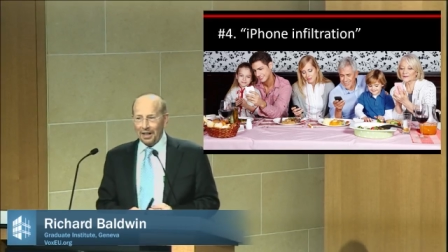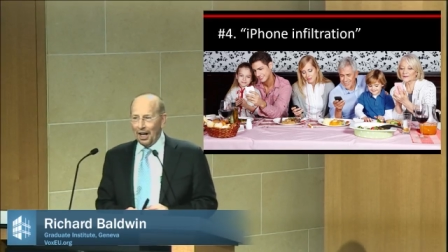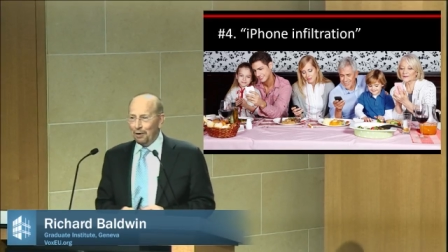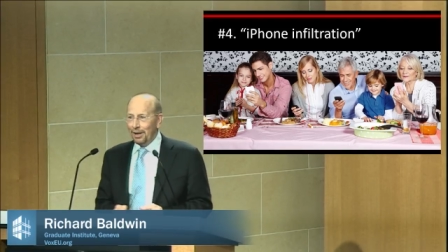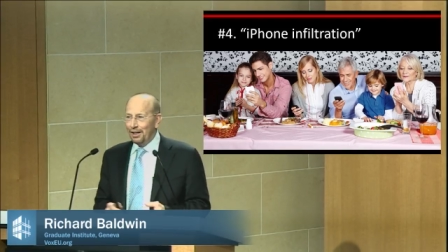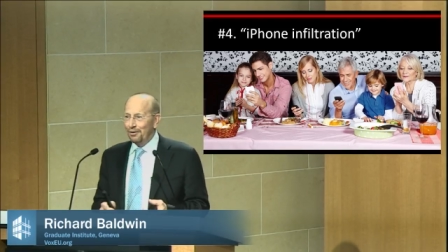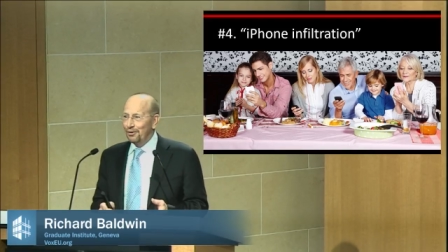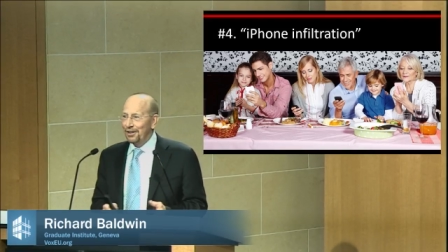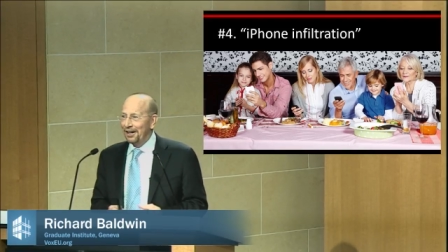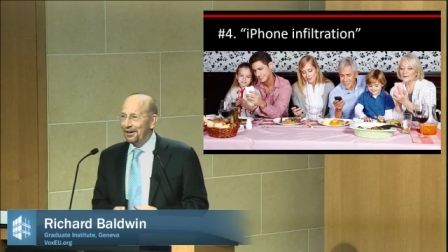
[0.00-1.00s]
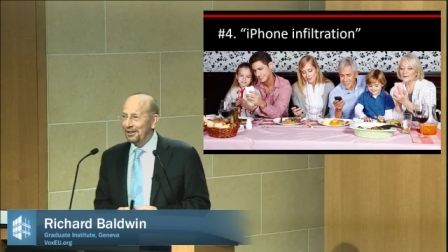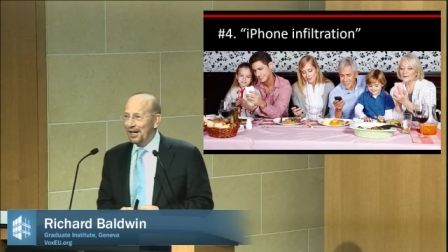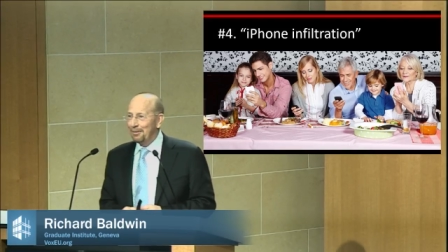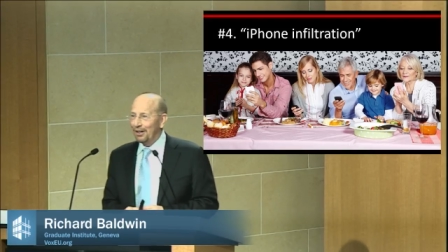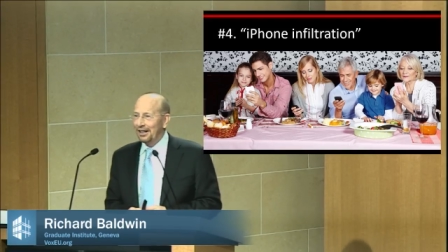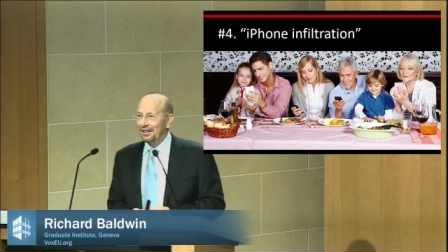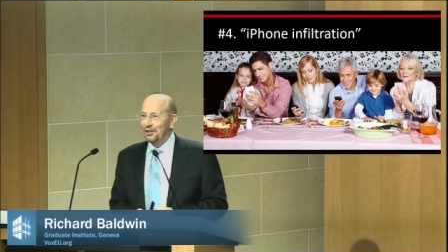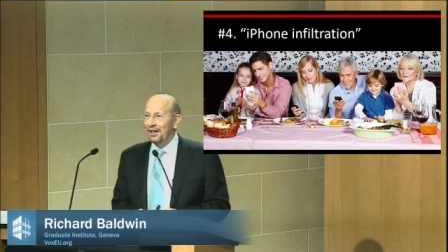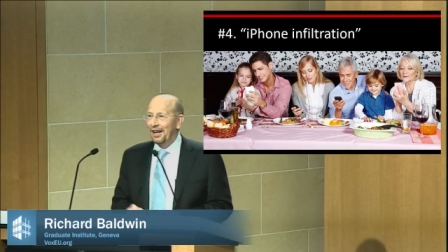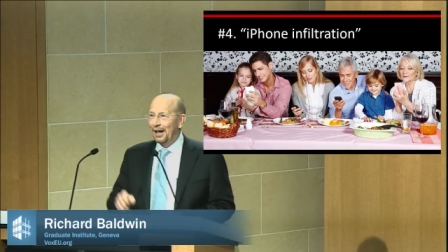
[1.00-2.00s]
How many of you sat at a table like
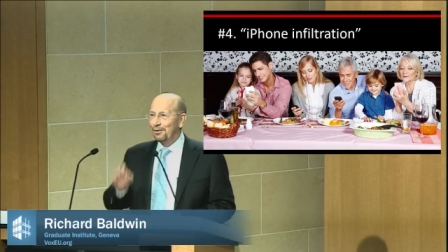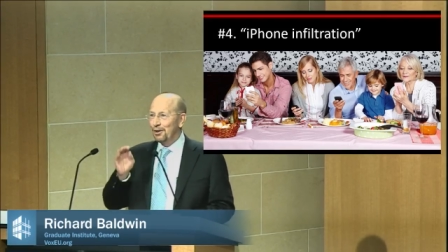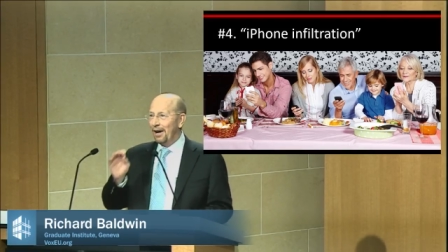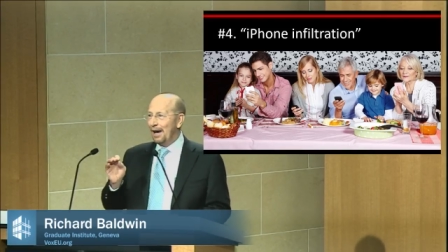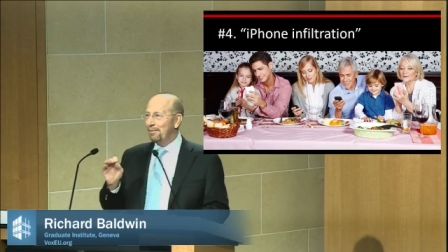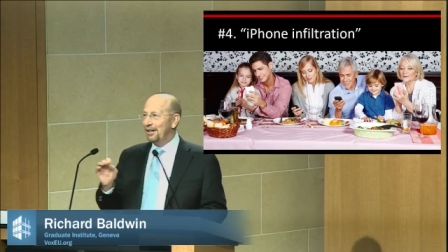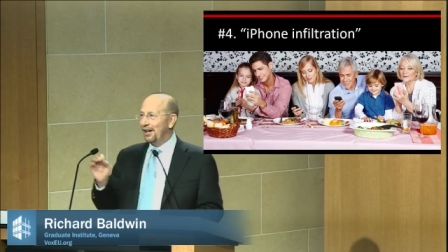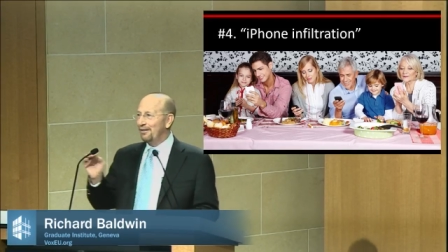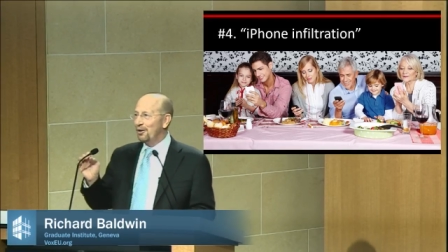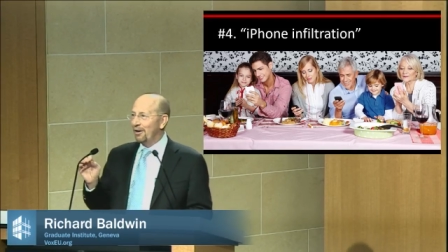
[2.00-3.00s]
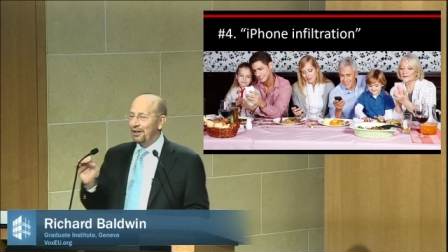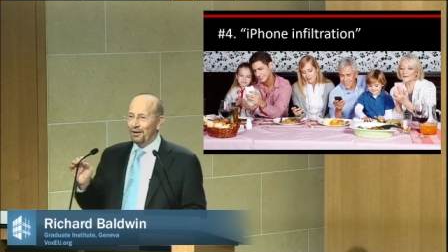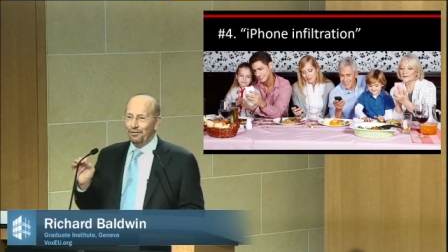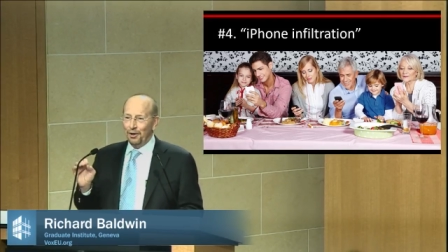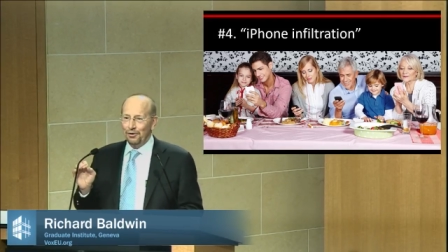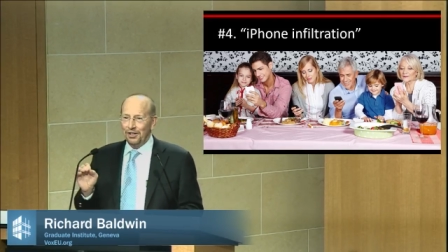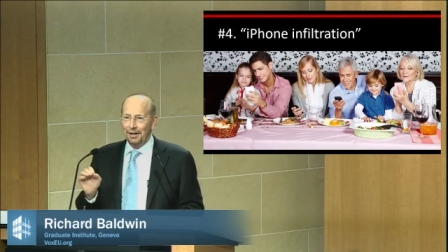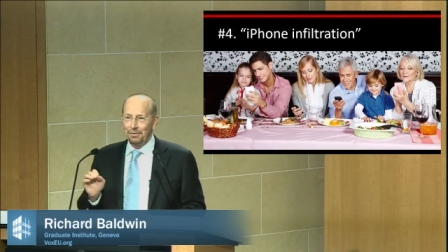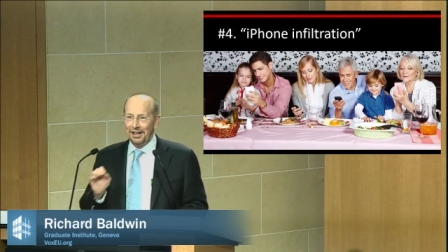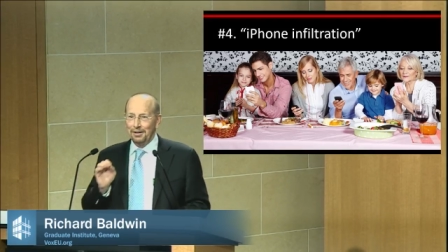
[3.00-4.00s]
this? I'm so happy none of you are on your phones
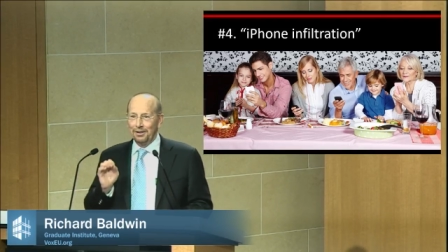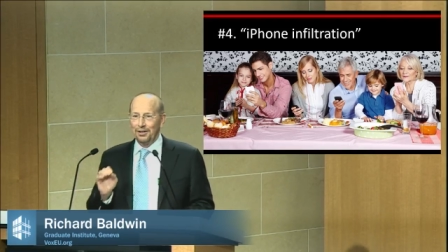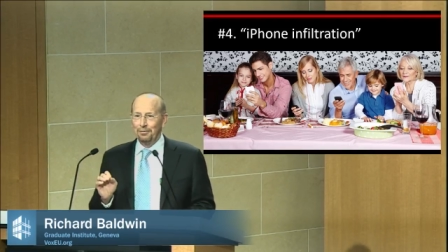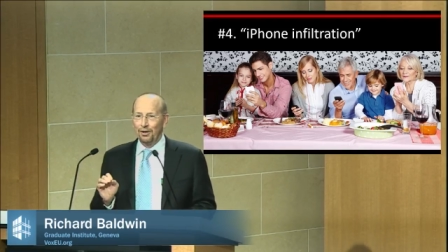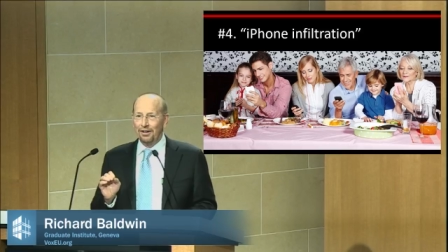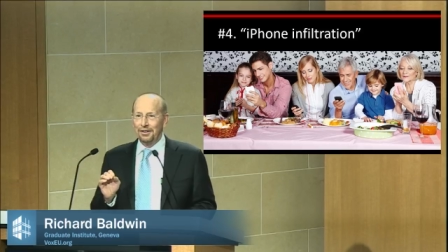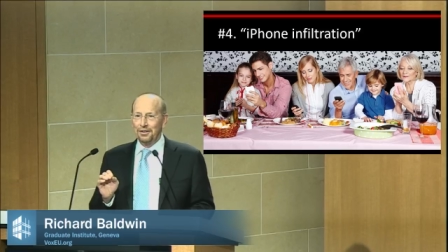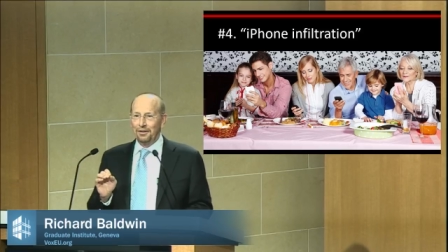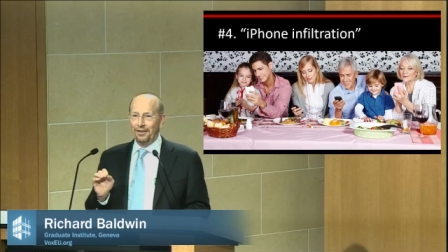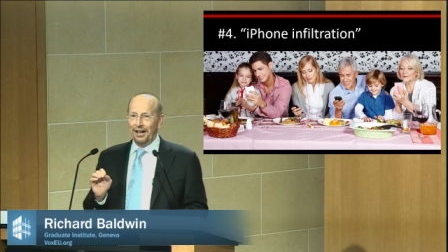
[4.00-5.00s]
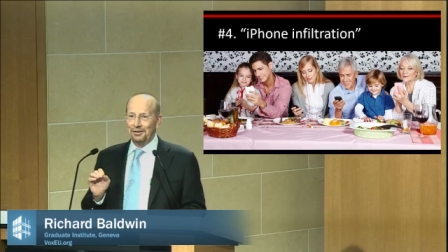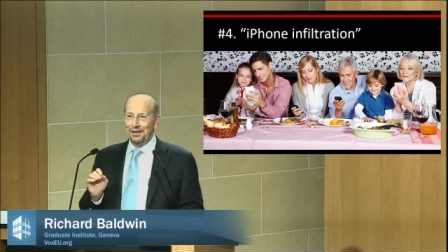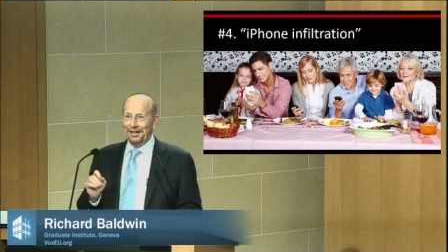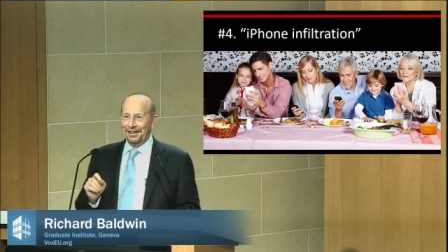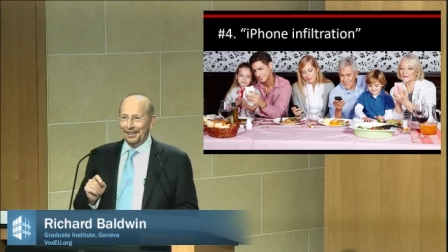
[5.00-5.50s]
yet, but that's because I'm talking so fast.